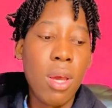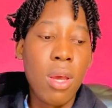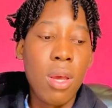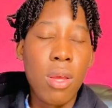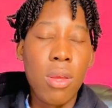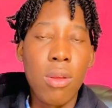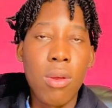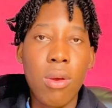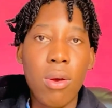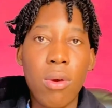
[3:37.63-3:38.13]

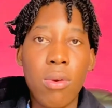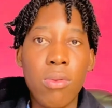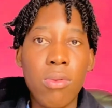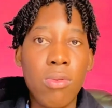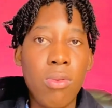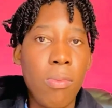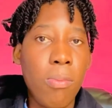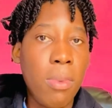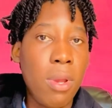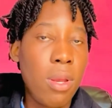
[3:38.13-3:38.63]
your
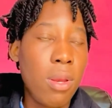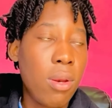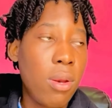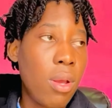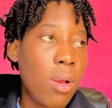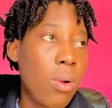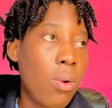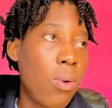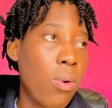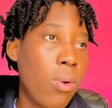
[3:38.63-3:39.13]
domain
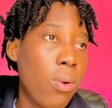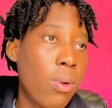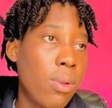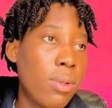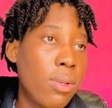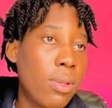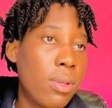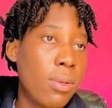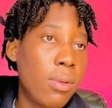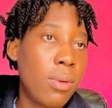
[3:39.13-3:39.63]

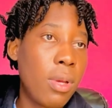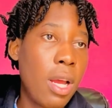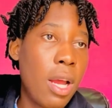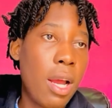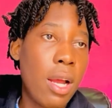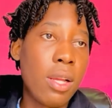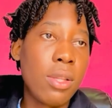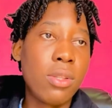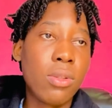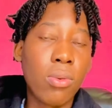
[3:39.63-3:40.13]
records,
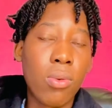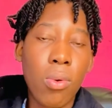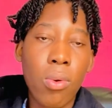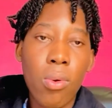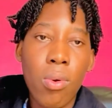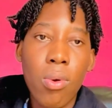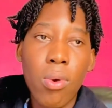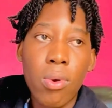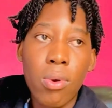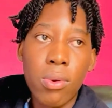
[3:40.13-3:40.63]
add
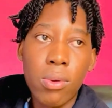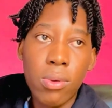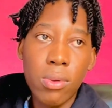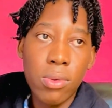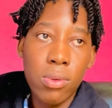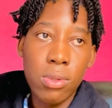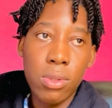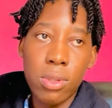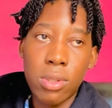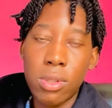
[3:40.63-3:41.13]
Google
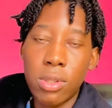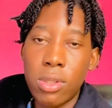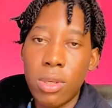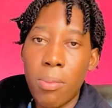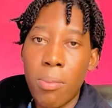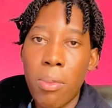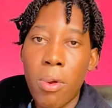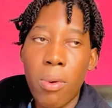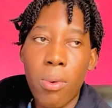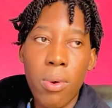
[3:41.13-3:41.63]

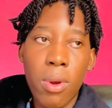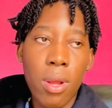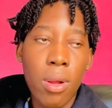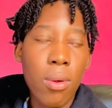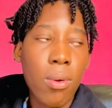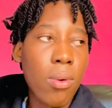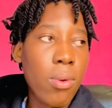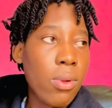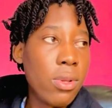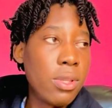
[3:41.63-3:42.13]
Gmail
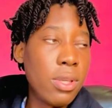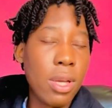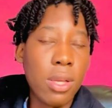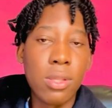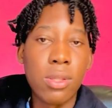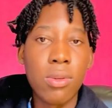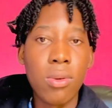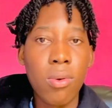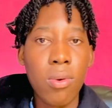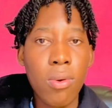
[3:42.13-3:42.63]
records, and
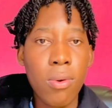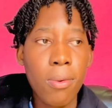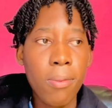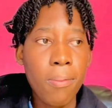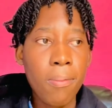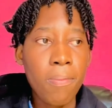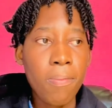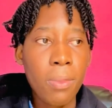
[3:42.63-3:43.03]
so on.